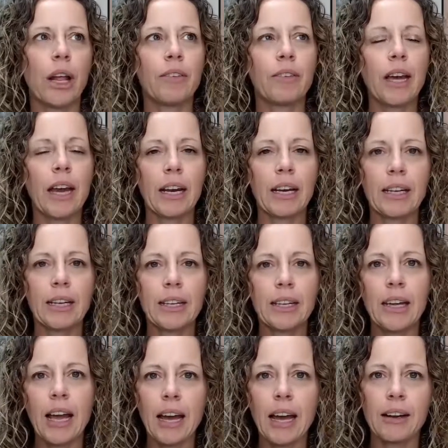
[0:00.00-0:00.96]
I've got to
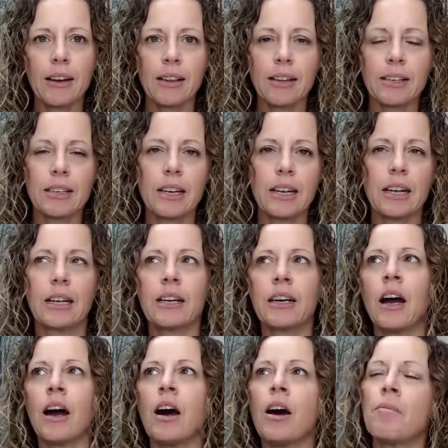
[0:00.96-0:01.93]
get this
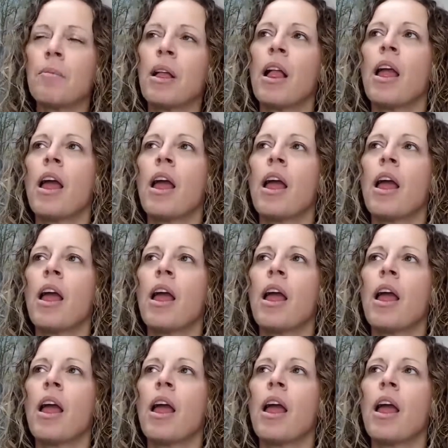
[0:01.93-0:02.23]
income.